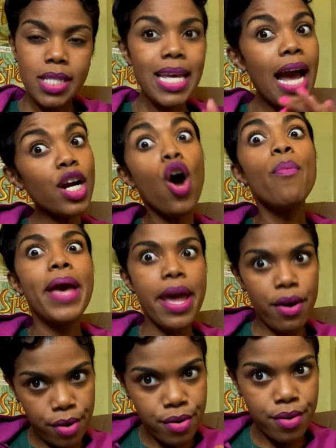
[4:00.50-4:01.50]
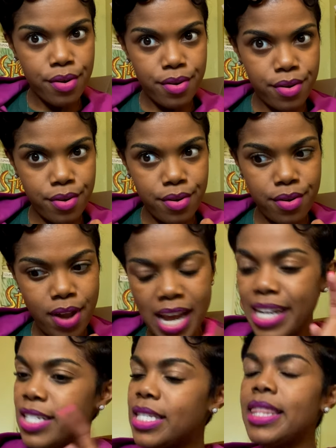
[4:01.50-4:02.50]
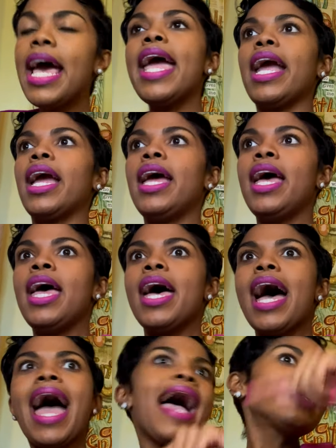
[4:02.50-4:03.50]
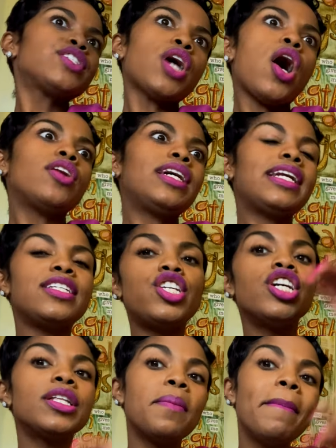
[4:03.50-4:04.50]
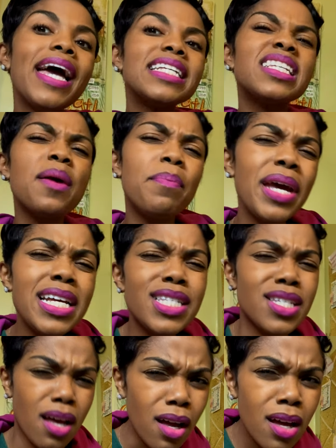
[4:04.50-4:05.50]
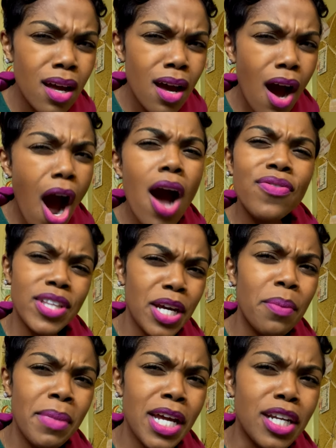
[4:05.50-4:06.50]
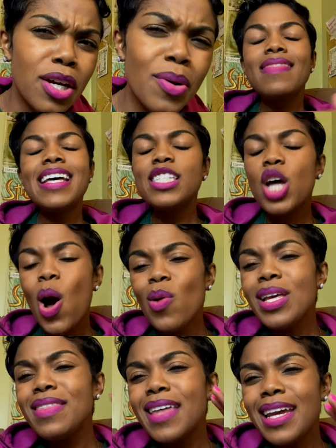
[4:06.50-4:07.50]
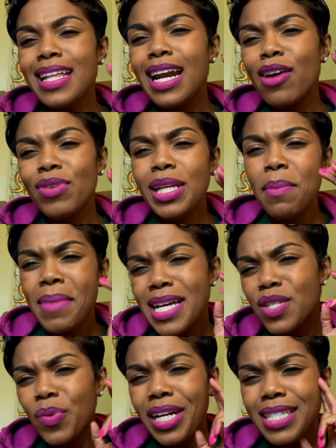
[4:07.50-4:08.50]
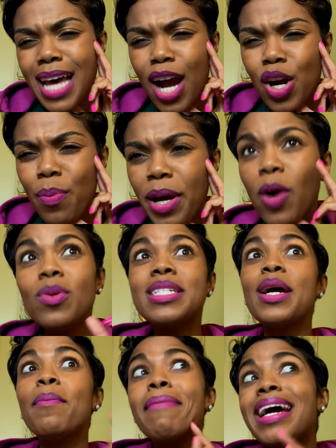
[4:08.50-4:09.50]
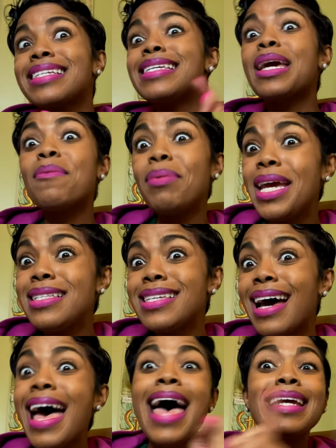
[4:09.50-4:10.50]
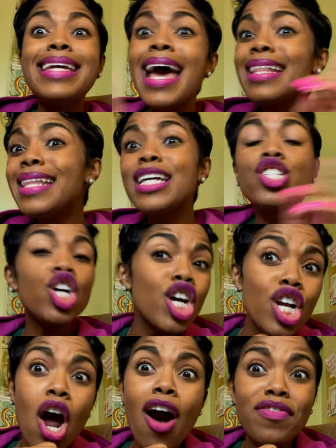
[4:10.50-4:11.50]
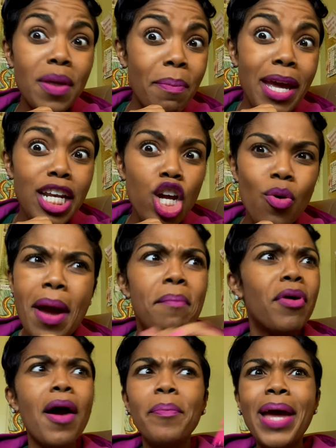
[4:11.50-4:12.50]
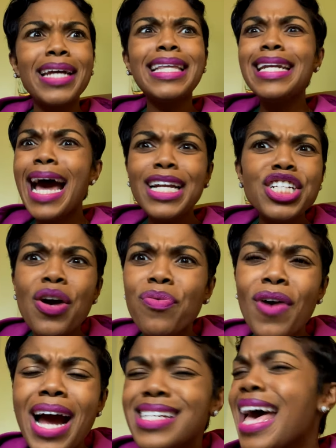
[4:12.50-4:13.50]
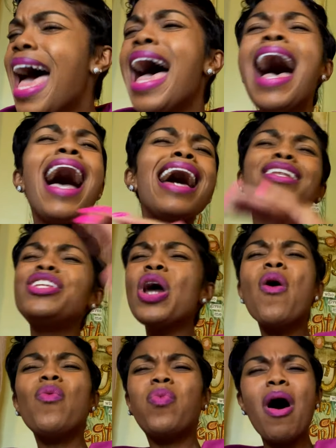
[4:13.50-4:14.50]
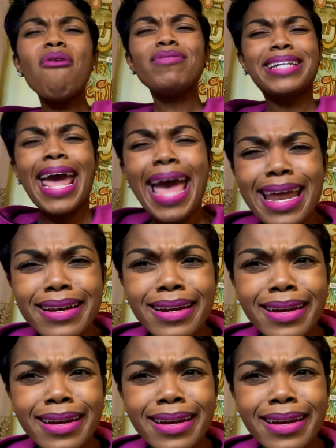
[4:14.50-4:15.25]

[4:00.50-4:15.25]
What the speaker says: Taco Bell. Now here's the thing. I saw that they took the Mexican pizza off of their menu. That's the only thing that I really messed with at Taco Bell was their Mexican pizza. Yet they took it off the menu and brought back the nacho fries. I don't want that.